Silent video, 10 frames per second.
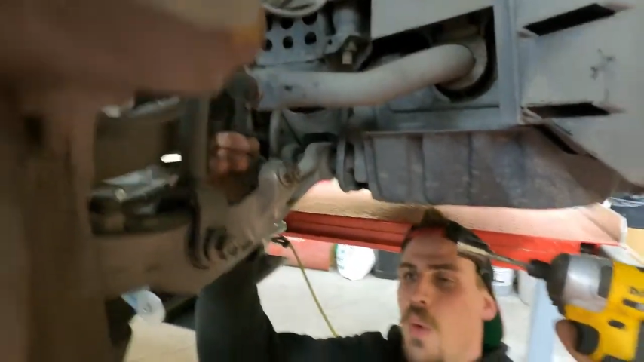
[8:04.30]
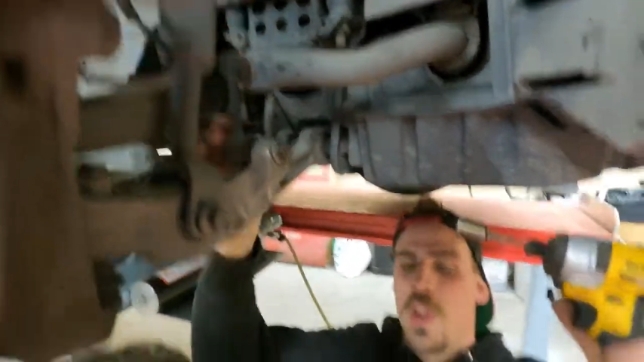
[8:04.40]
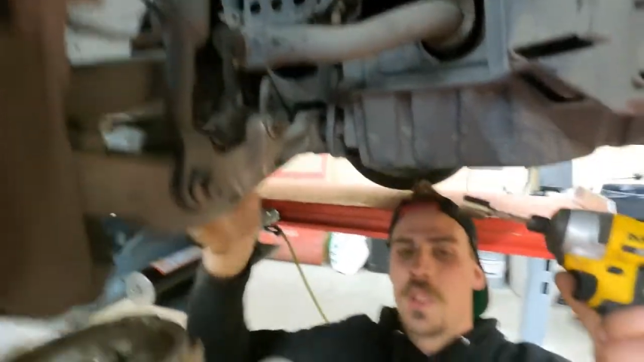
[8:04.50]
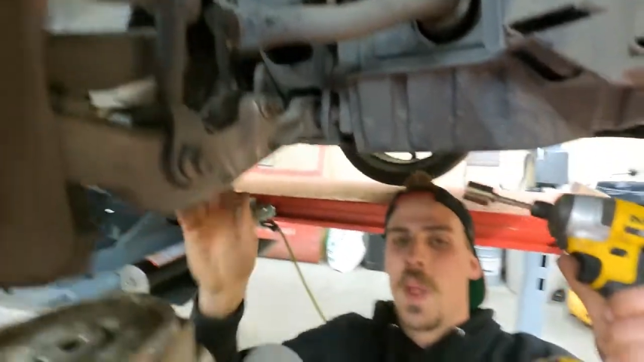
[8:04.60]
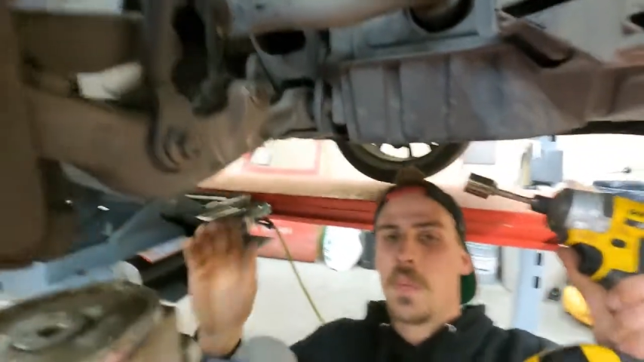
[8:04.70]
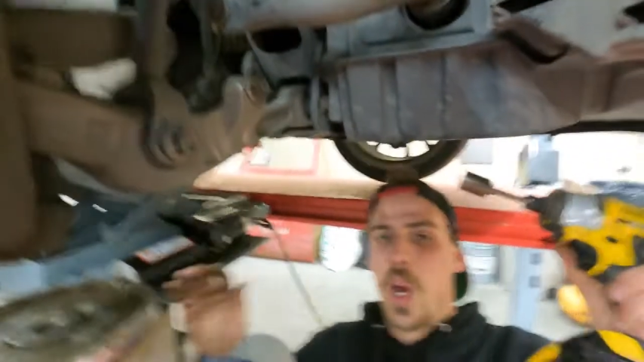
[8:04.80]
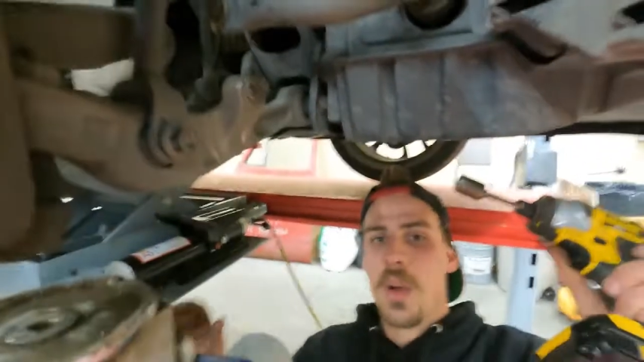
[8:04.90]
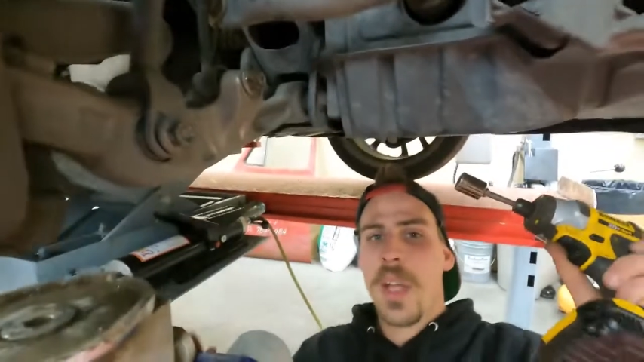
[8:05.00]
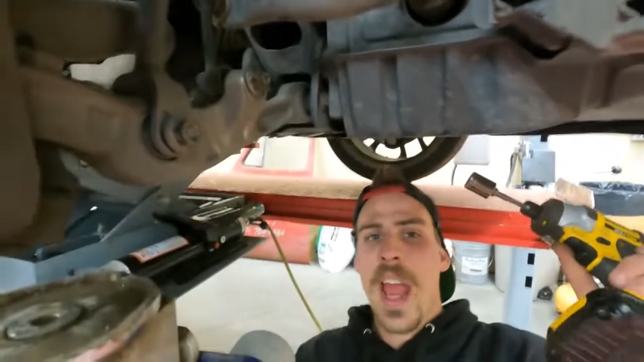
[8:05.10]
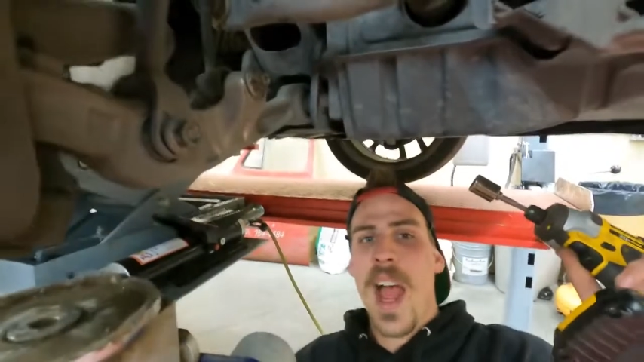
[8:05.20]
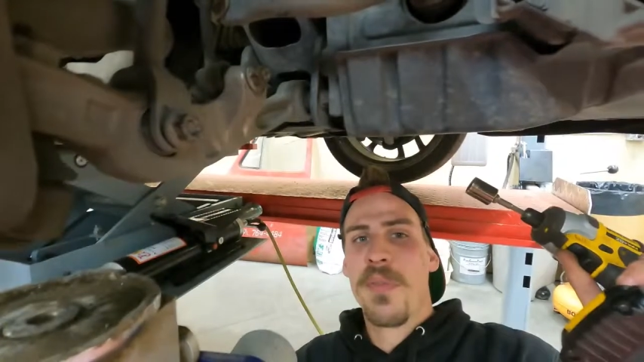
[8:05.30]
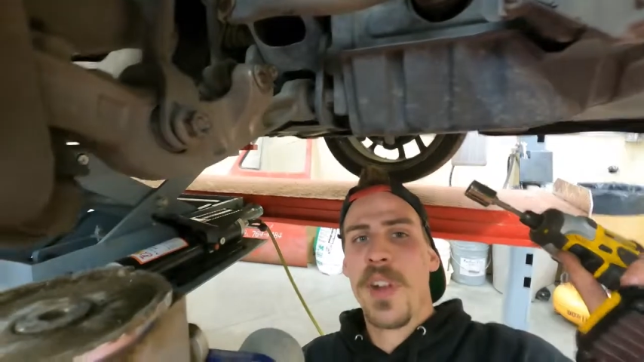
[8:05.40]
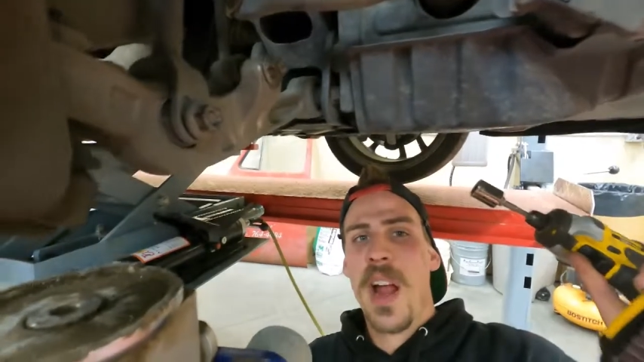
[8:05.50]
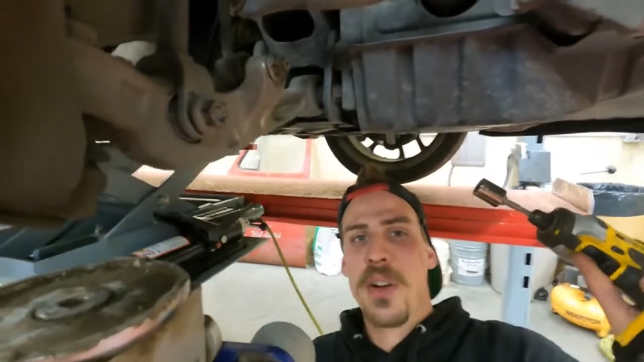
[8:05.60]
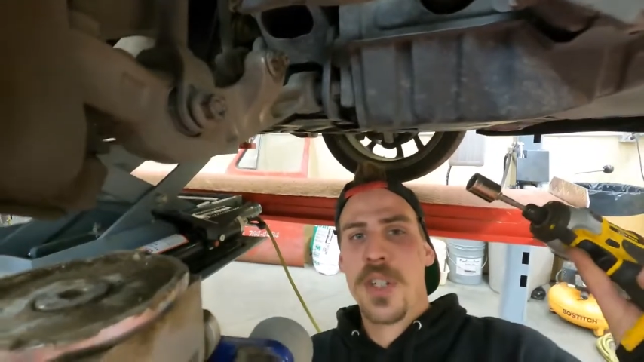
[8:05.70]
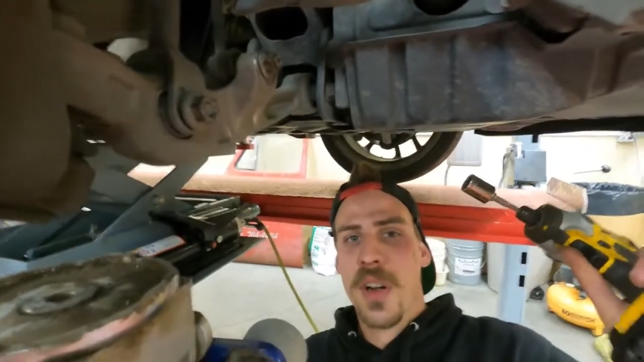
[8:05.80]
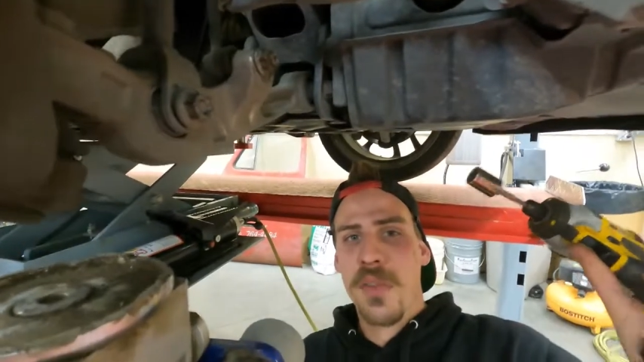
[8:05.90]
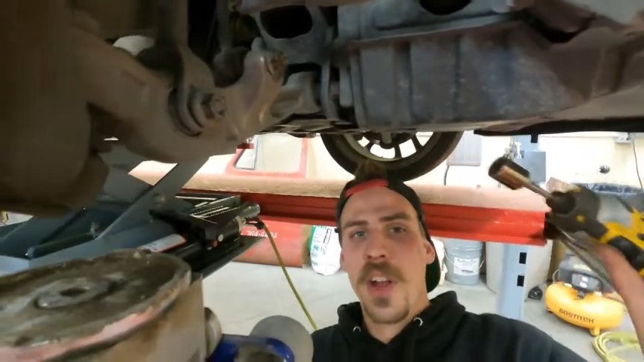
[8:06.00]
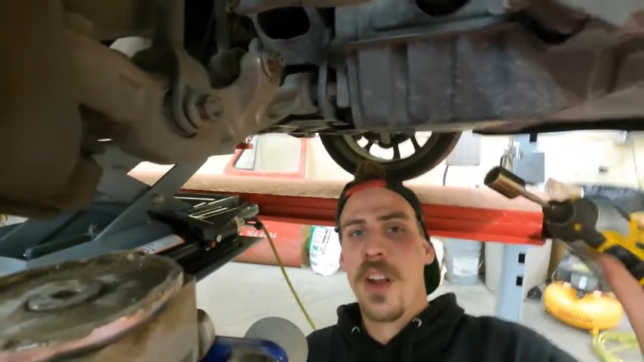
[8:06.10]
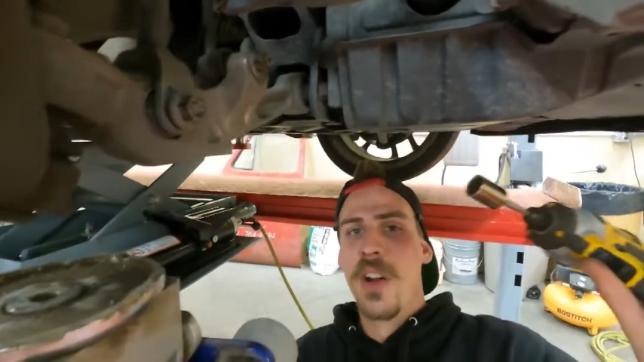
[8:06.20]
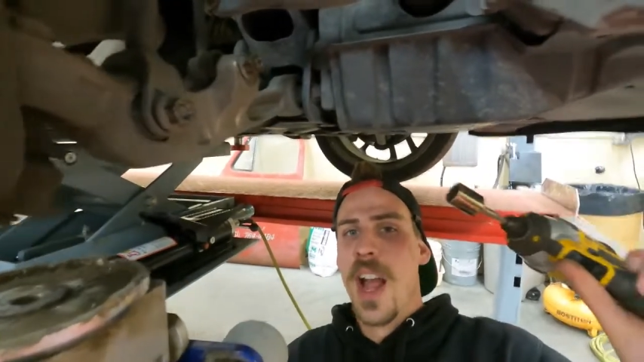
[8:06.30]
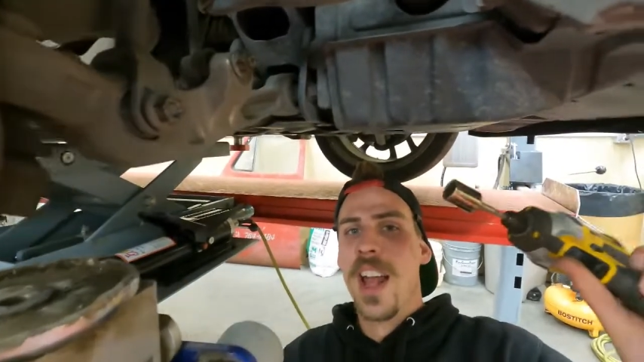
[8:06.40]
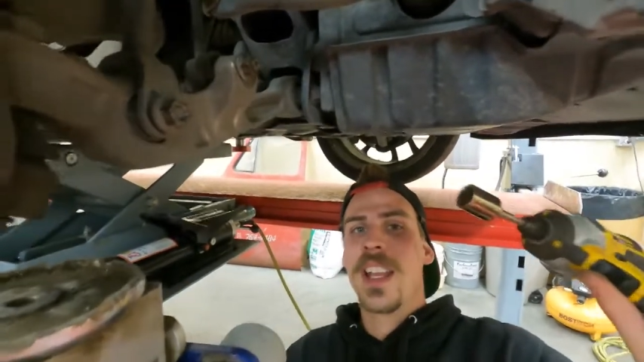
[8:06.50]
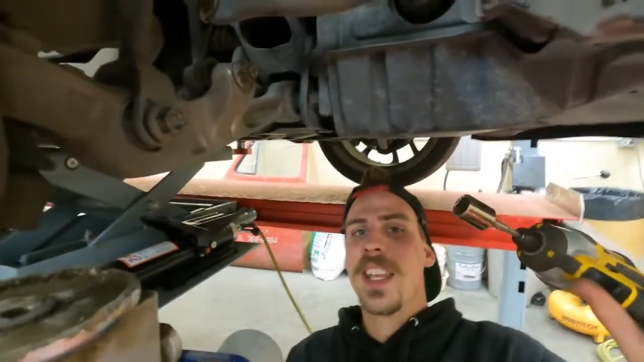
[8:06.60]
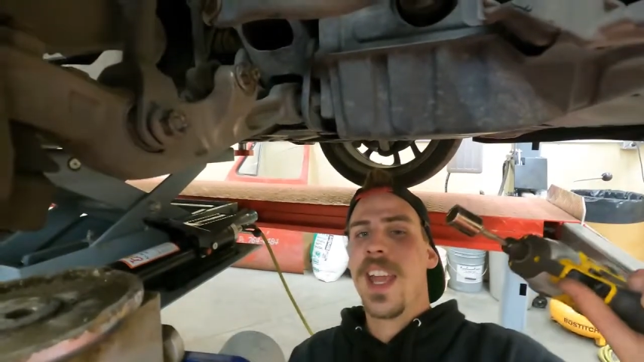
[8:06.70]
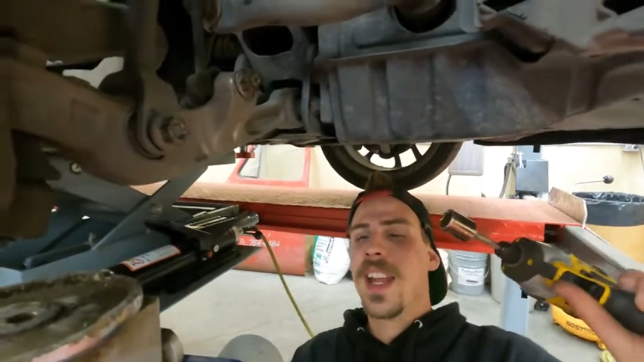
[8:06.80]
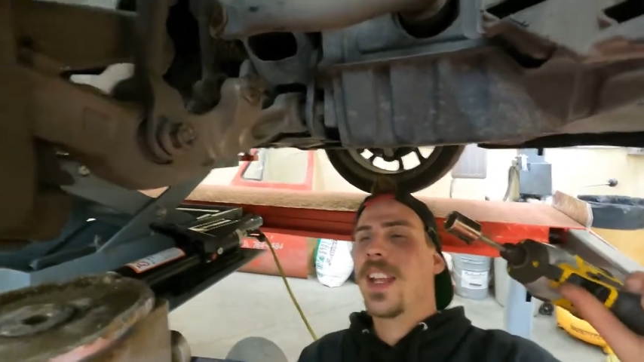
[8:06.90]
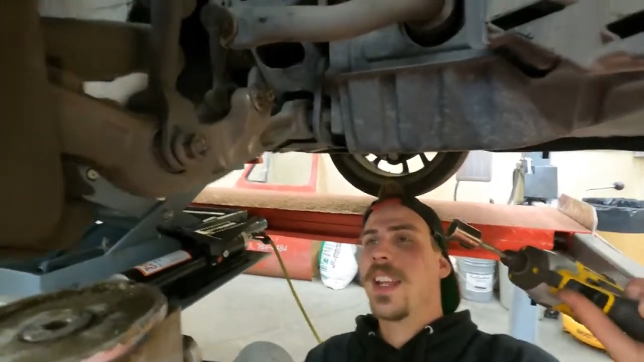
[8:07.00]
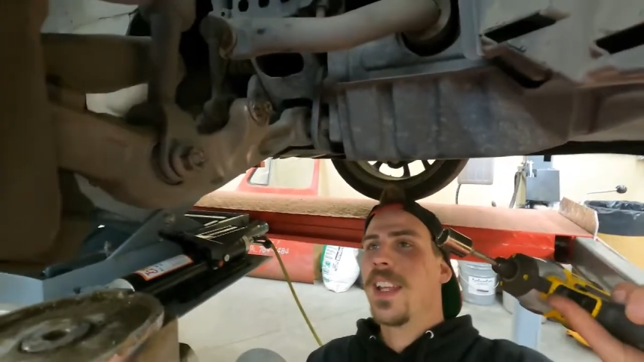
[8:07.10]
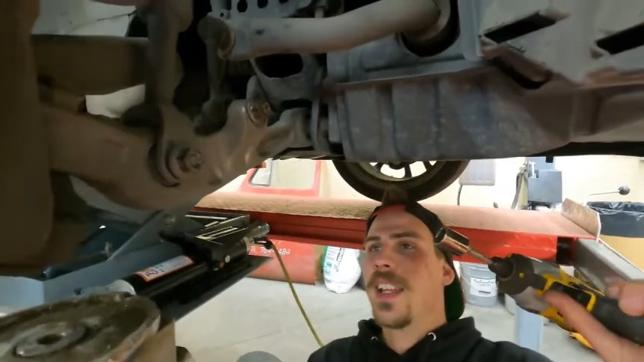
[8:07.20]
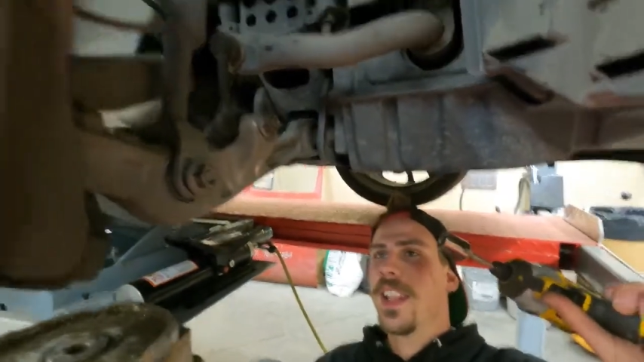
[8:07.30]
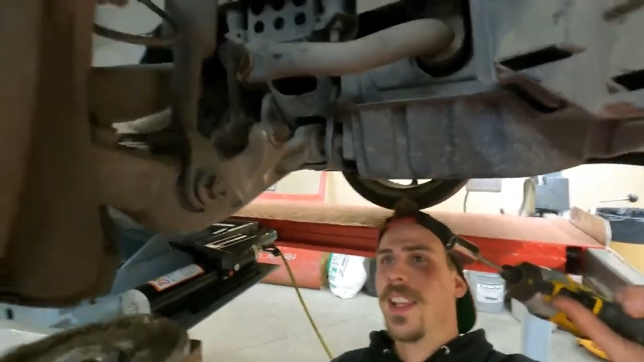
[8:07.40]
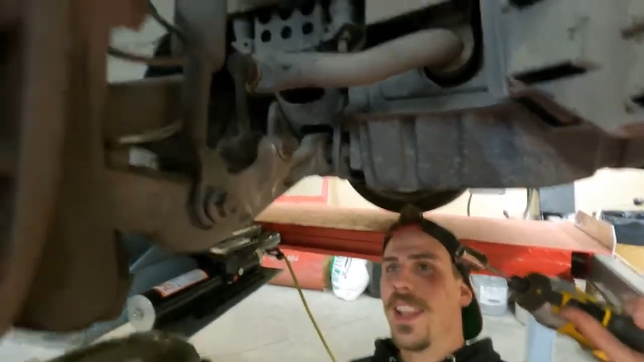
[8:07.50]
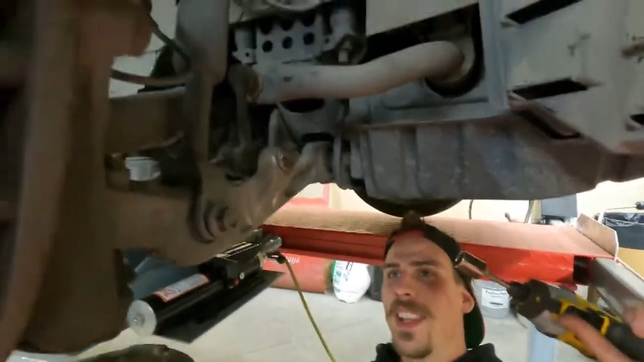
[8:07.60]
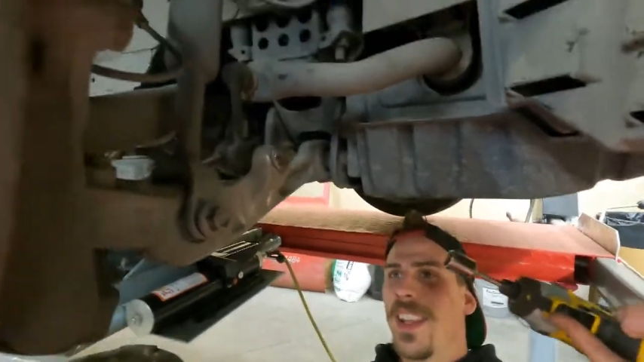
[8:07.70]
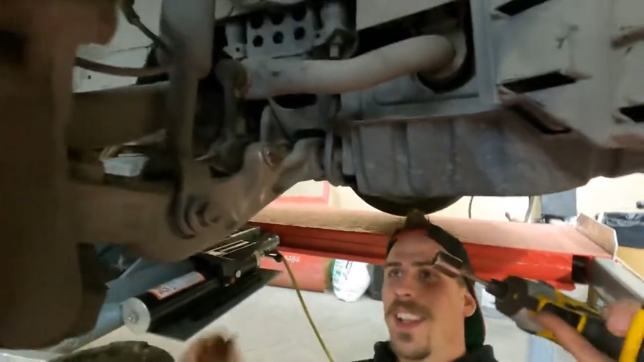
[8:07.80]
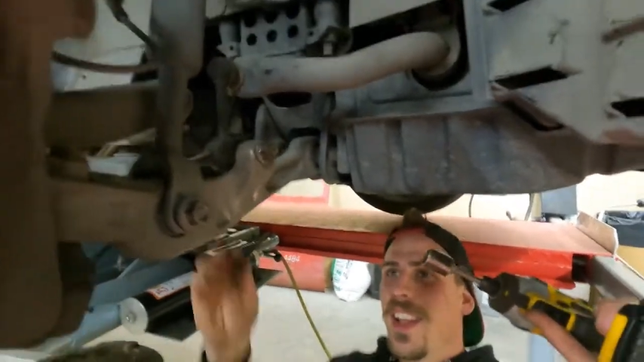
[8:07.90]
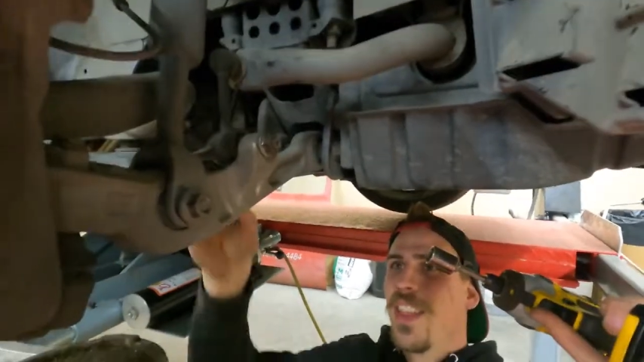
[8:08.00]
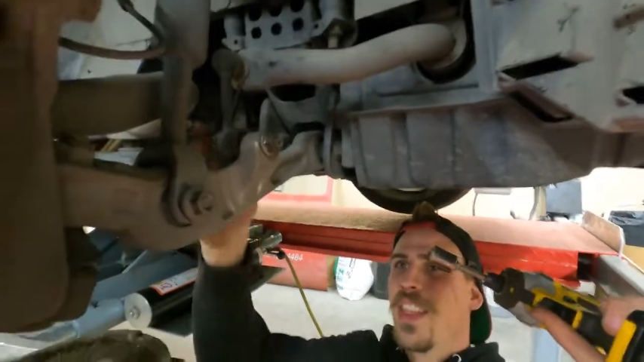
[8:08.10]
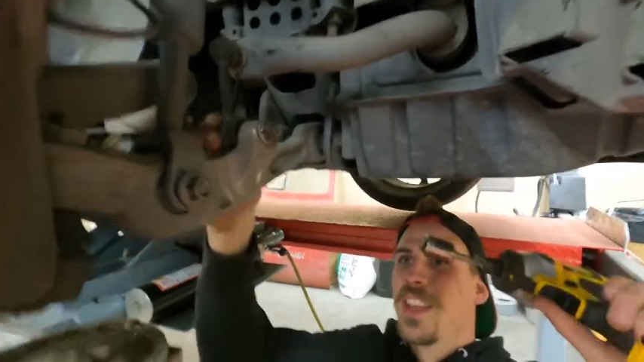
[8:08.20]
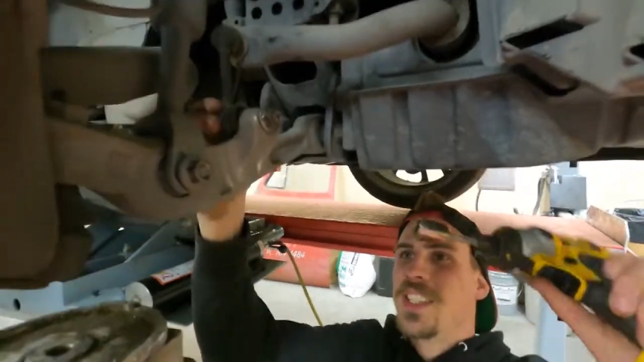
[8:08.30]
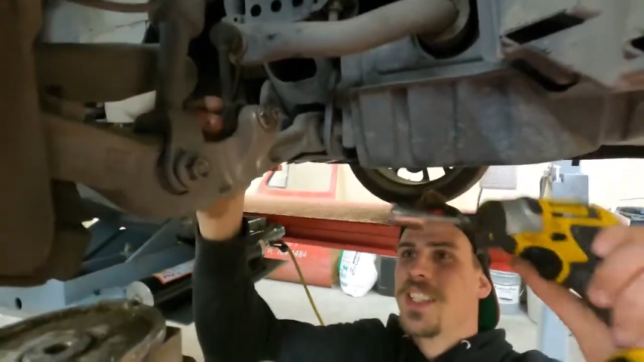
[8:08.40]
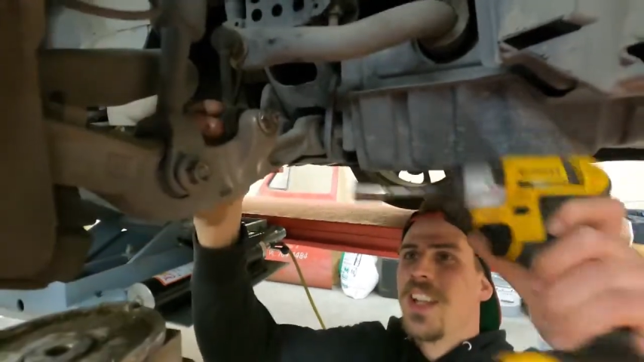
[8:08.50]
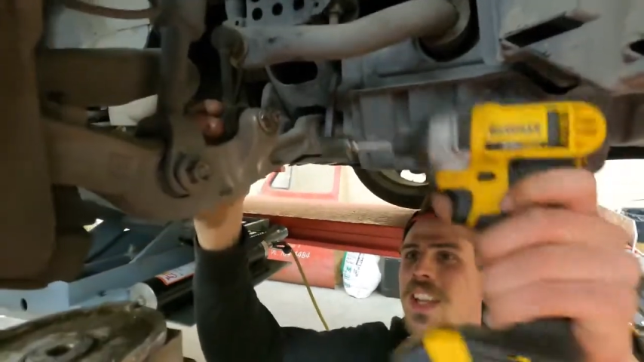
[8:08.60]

We spent probably half an hour trying to figure out how to get this